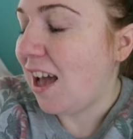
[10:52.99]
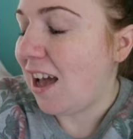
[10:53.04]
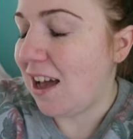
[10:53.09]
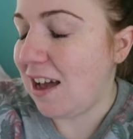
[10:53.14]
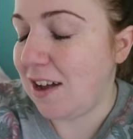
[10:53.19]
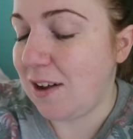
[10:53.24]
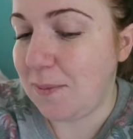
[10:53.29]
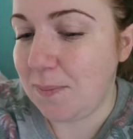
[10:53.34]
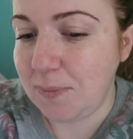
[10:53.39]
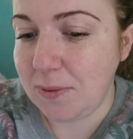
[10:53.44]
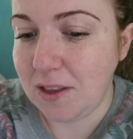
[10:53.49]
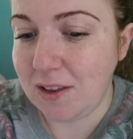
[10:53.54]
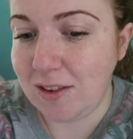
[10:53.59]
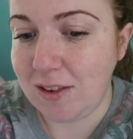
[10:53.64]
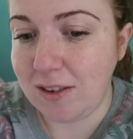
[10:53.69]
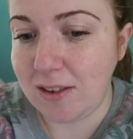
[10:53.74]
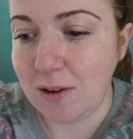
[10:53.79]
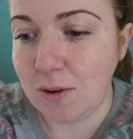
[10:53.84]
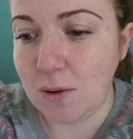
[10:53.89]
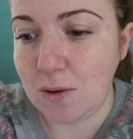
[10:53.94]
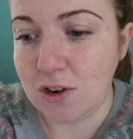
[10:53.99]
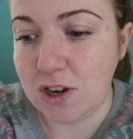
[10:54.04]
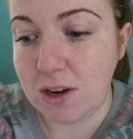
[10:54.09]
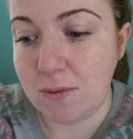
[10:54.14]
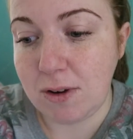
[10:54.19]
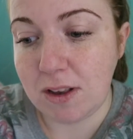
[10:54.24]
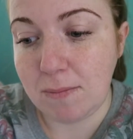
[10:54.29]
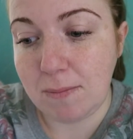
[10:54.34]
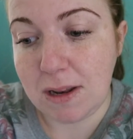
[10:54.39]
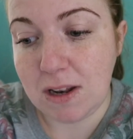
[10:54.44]
So
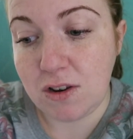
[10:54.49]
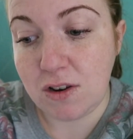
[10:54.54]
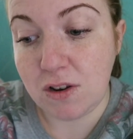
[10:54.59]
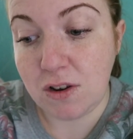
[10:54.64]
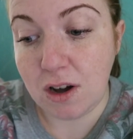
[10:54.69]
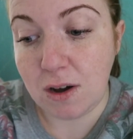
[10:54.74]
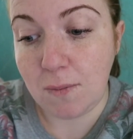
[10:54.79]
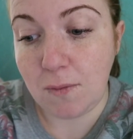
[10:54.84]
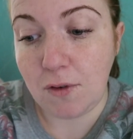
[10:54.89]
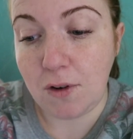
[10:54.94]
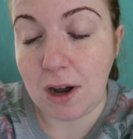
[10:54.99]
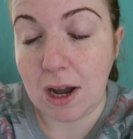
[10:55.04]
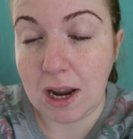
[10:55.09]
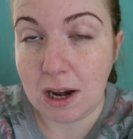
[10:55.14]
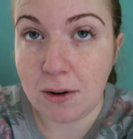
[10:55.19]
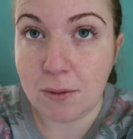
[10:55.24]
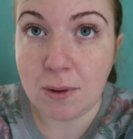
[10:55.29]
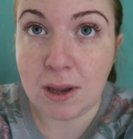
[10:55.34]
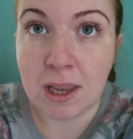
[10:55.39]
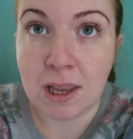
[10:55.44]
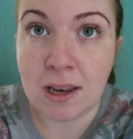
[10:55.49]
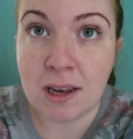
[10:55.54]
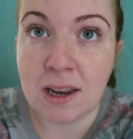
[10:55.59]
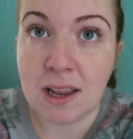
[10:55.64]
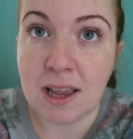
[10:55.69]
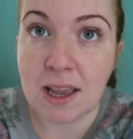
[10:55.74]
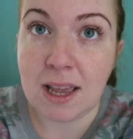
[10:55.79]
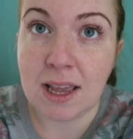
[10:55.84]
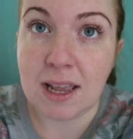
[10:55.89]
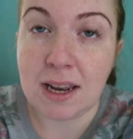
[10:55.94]
she was meant to come for Halloween
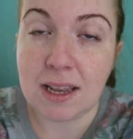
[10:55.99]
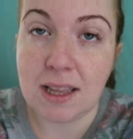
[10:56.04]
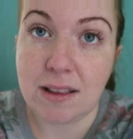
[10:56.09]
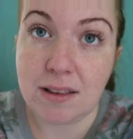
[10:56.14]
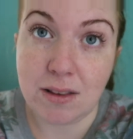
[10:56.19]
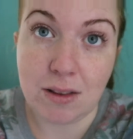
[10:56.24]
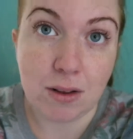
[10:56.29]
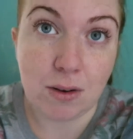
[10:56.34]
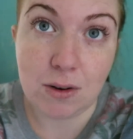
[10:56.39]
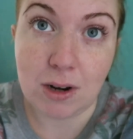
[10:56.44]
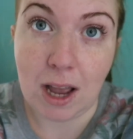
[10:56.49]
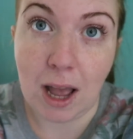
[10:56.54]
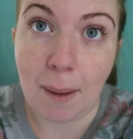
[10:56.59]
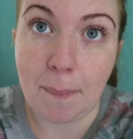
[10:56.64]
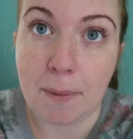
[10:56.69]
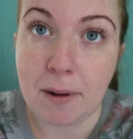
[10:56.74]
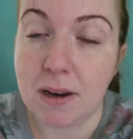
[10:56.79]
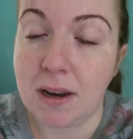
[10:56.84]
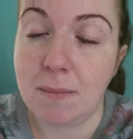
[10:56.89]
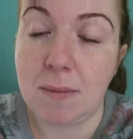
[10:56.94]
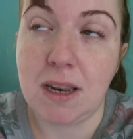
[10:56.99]
and it's not gonna happen.